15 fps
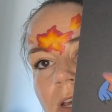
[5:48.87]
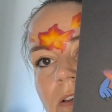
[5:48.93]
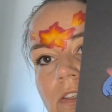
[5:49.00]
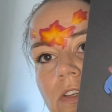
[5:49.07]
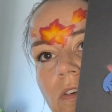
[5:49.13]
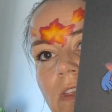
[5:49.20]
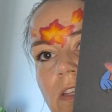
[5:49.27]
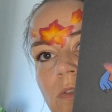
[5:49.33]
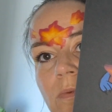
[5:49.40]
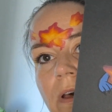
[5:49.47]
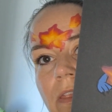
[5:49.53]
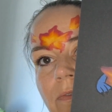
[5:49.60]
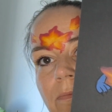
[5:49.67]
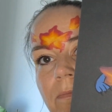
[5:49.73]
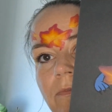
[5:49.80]
So that's where
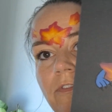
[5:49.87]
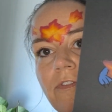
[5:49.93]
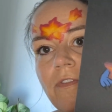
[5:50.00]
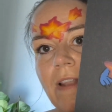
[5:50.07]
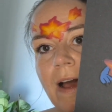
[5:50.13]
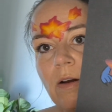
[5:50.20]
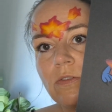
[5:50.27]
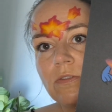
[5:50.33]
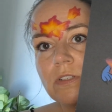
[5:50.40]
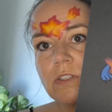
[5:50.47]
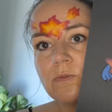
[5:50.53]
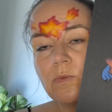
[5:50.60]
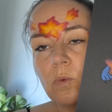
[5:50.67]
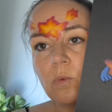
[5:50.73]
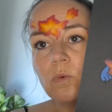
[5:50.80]
the flower is
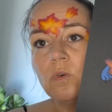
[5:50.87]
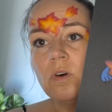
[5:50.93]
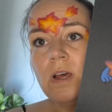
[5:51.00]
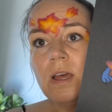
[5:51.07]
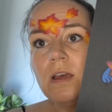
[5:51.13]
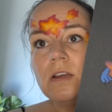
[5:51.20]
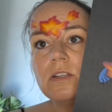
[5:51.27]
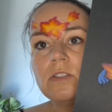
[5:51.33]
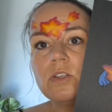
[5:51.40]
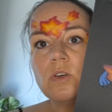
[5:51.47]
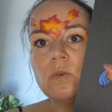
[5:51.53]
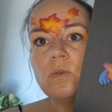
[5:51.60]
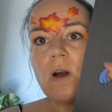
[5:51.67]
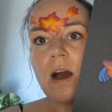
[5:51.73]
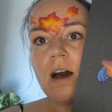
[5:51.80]
for,
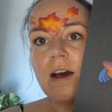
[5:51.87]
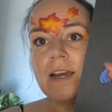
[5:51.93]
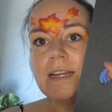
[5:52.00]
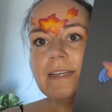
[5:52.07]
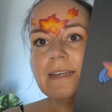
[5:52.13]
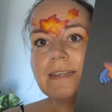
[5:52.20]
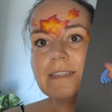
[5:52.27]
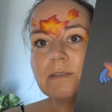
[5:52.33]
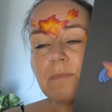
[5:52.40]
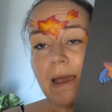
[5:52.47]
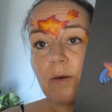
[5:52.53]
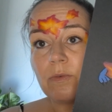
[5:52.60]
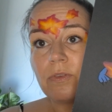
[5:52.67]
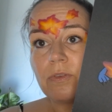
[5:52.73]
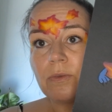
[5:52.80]
to hide its
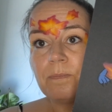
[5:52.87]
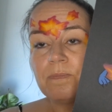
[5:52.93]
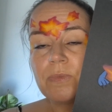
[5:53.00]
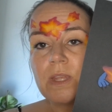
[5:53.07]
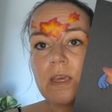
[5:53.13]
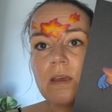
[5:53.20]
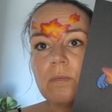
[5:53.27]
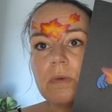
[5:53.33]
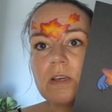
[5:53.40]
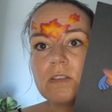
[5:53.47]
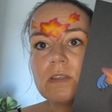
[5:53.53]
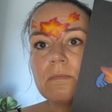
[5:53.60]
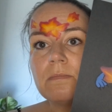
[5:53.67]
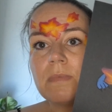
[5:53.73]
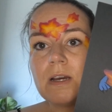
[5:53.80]
mouth, because
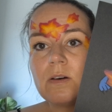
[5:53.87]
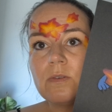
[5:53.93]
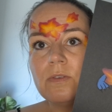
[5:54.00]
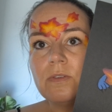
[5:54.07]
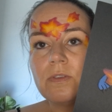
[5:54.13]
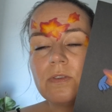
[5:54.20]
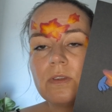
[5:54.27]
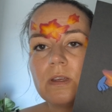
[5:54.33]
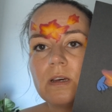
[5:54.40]
the mouth